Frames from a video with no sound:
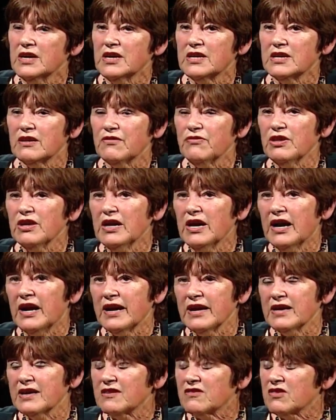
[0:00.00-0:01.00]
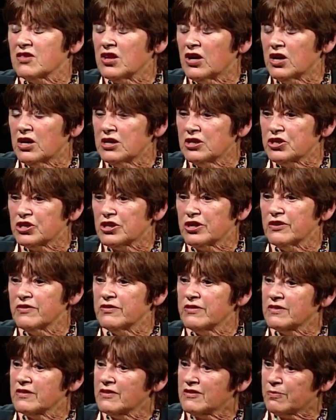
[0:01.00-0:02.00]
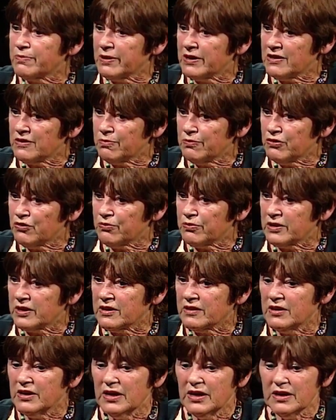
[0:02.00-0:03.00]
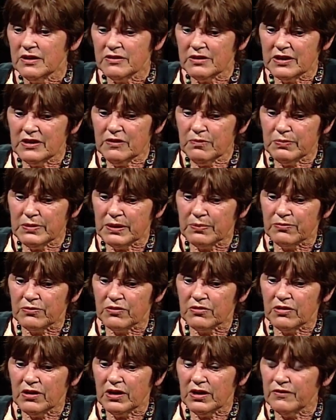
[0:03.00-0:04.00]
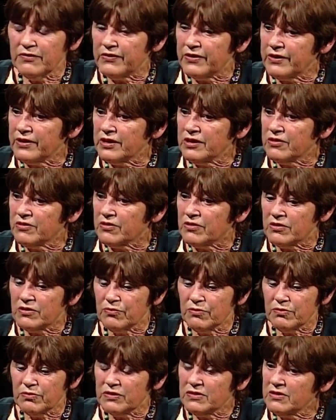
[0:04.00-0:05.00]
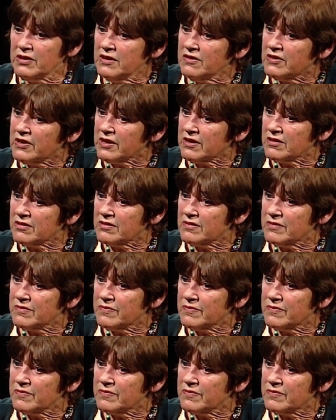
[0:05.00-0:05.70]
And if the eye is larger than the space between, these people are very good with detail.